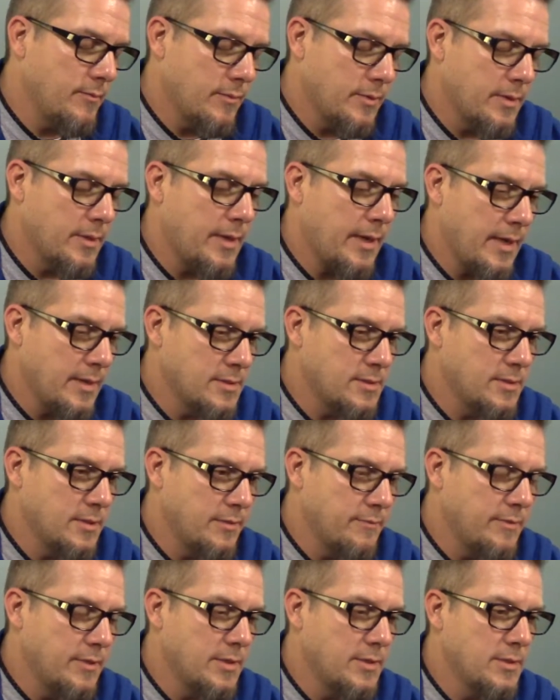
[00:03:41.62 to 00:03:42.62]
with casting a
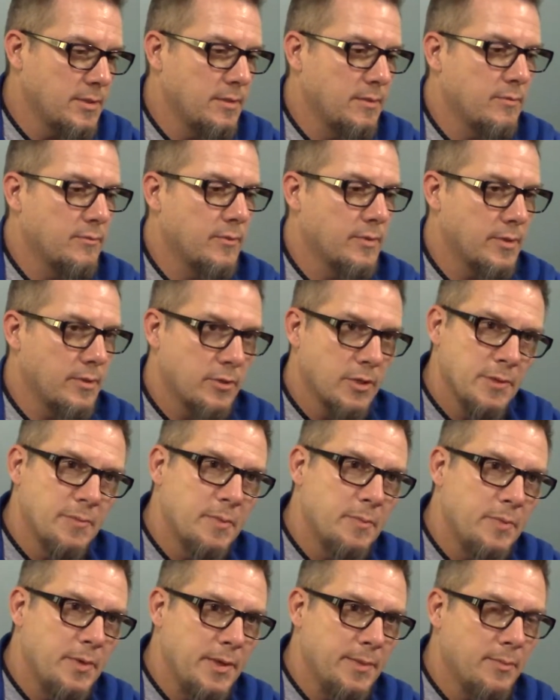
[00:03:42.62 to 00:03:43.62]
vision with a group
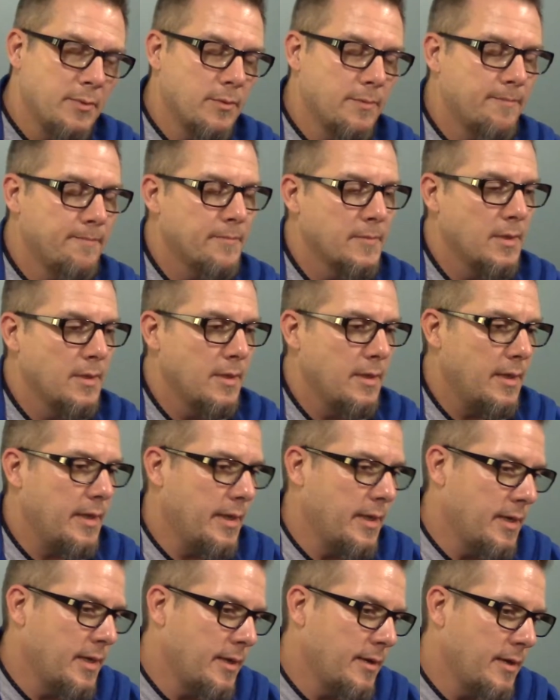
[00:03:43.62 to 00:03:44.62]
of people,
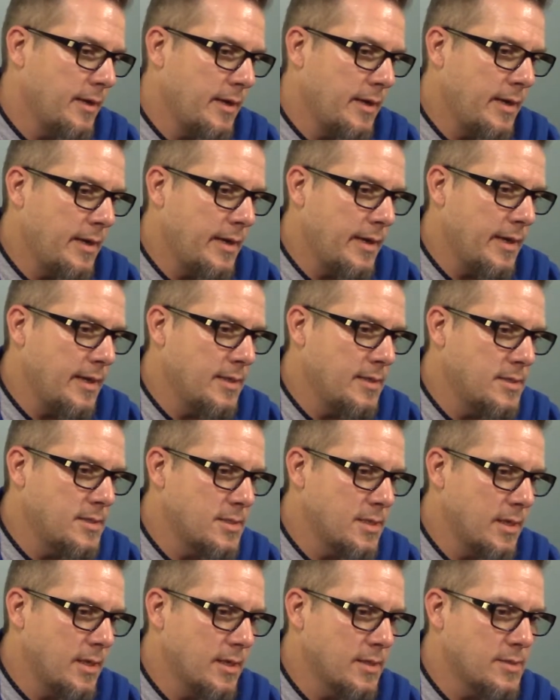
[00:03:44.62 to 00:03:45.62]
and I had
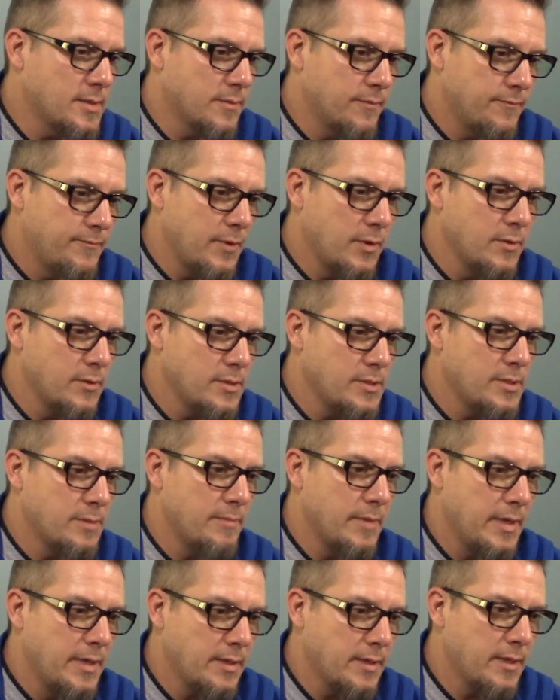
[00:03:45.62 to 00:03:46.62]
some folks that
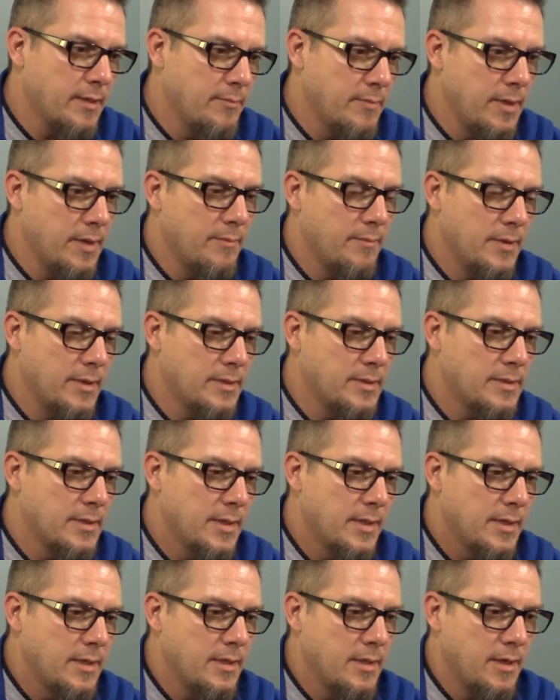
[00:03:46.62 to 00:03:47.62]
made a
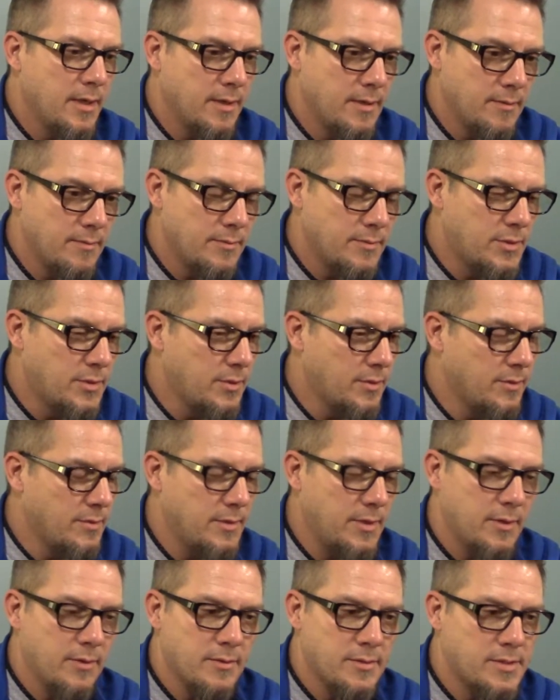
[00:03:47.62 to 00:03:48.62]
commitment to,
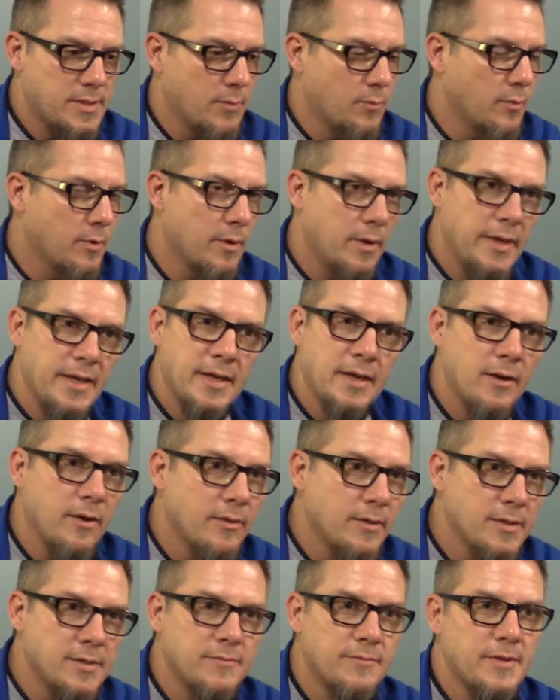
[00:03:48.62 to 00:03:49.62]
that said we're in on
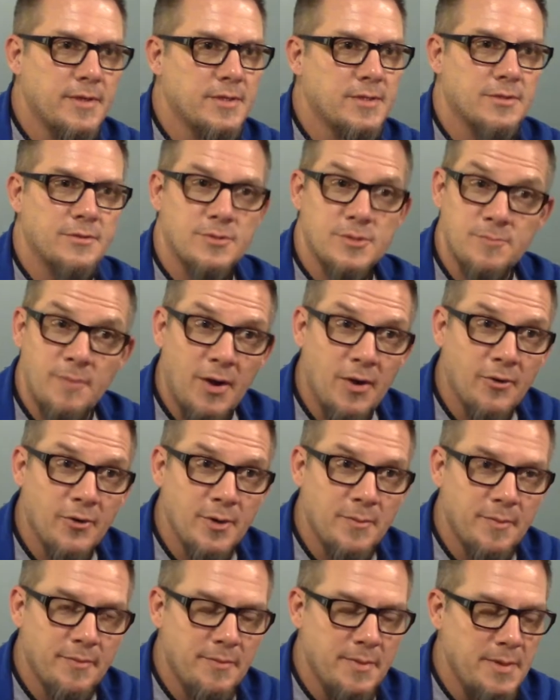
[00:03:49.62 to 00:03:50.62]
this vision, a small
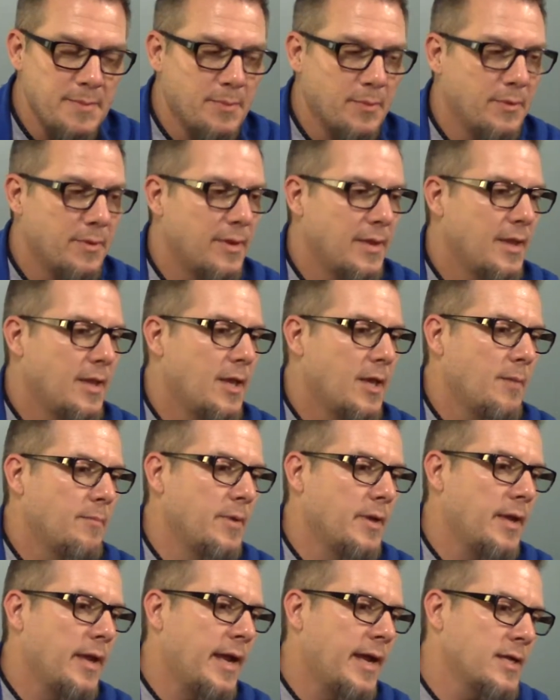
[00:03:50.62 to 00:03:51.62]
group of people.
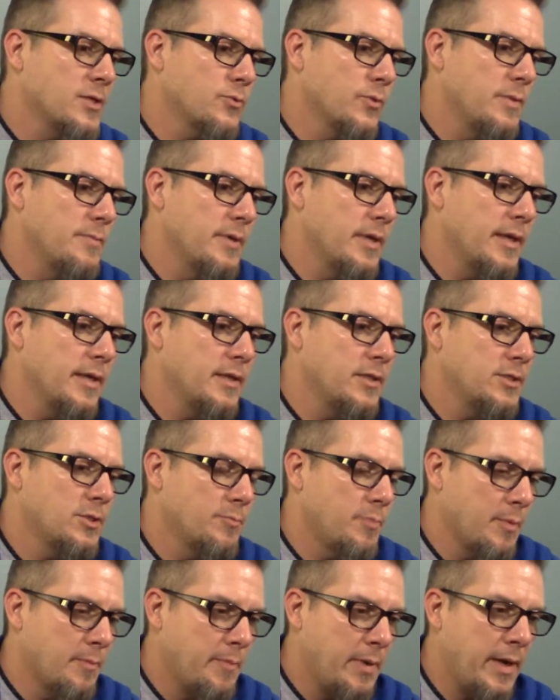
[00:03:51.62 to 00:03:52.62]
But as we began to
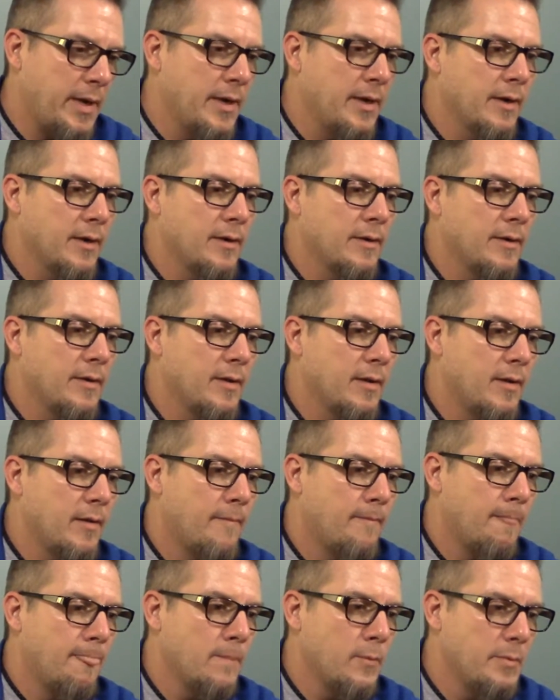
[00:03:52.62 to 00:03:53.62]
prepare,
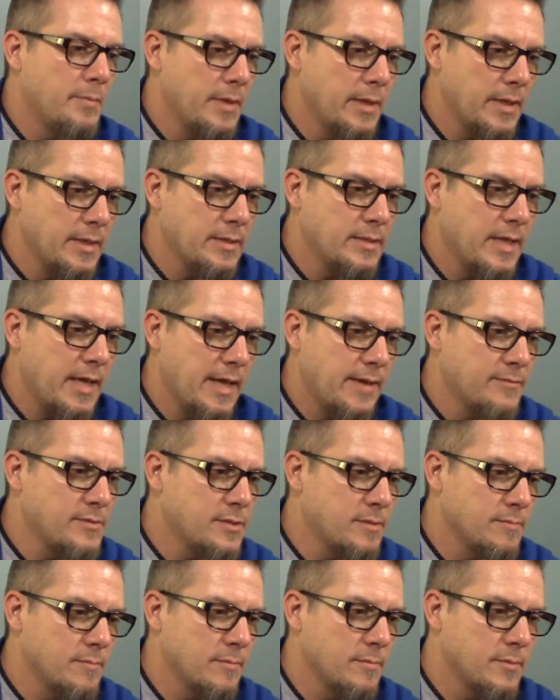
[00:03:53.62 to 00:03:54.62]
we began to have
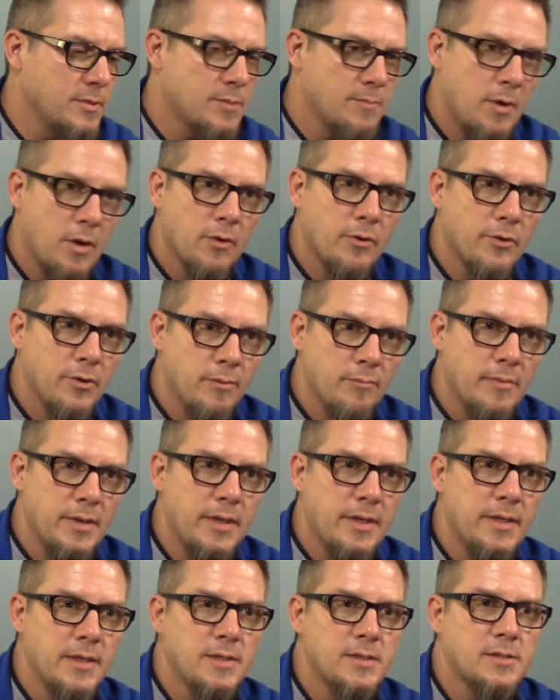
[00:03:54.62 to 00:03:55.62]
some small group
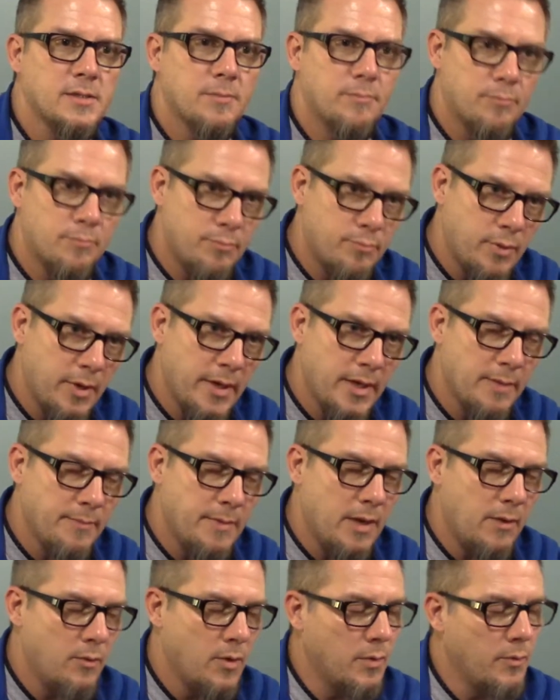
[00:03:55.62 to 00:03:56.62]
meetings, praying
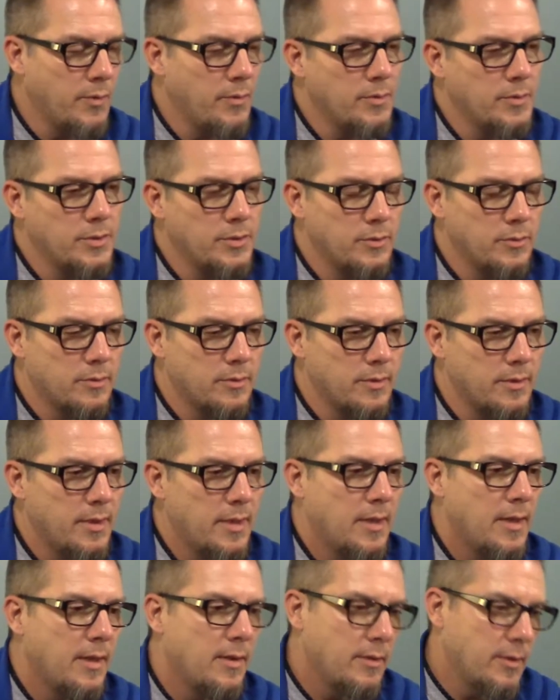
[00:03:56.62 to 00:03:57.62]
about what we were doing,
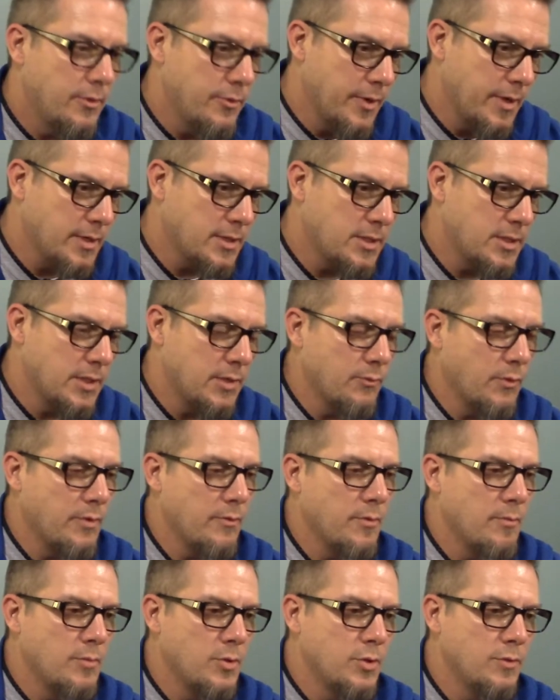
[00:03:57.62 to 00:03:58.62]
the direction that we
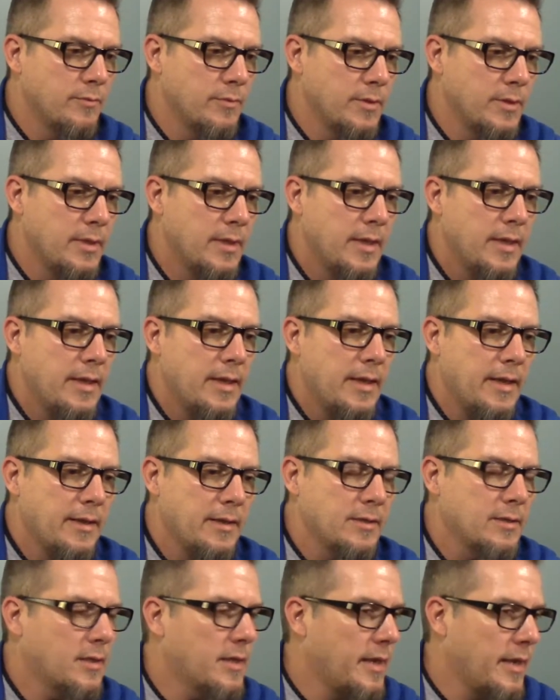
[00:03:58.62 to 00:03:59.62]
were moving,
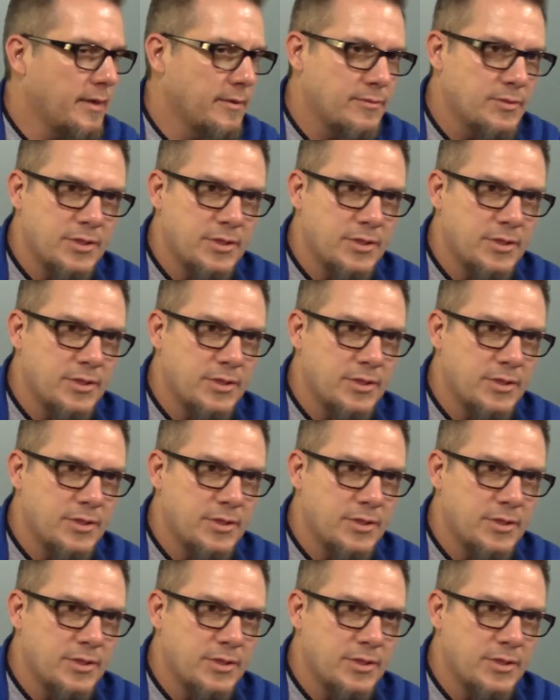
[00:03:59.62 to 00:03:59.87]
kind of